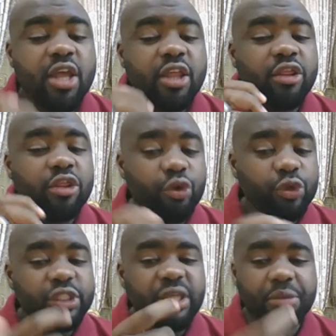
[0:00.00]
Those
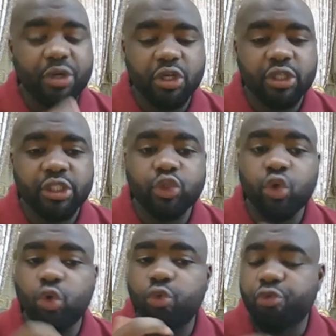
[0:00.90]
terminologies or
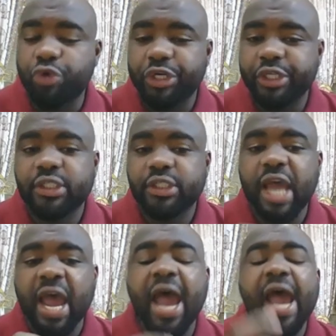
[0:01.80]
words are
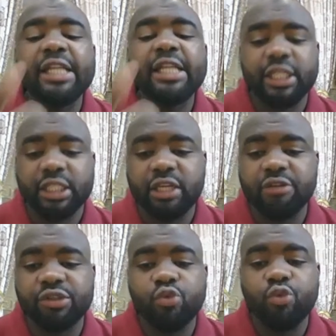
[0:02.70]
adjectives
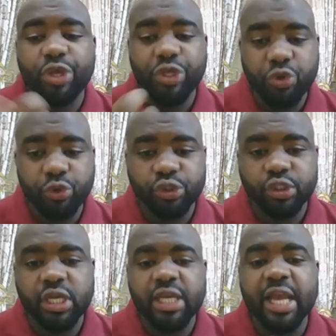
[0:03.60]
we use
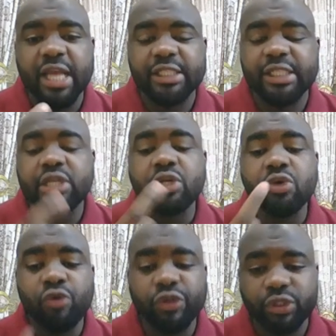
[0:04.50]
in asking
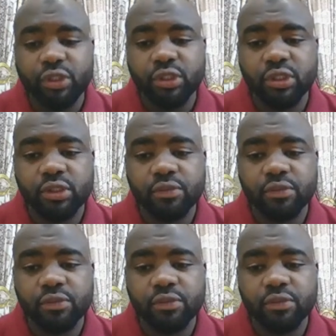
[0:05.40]
questions.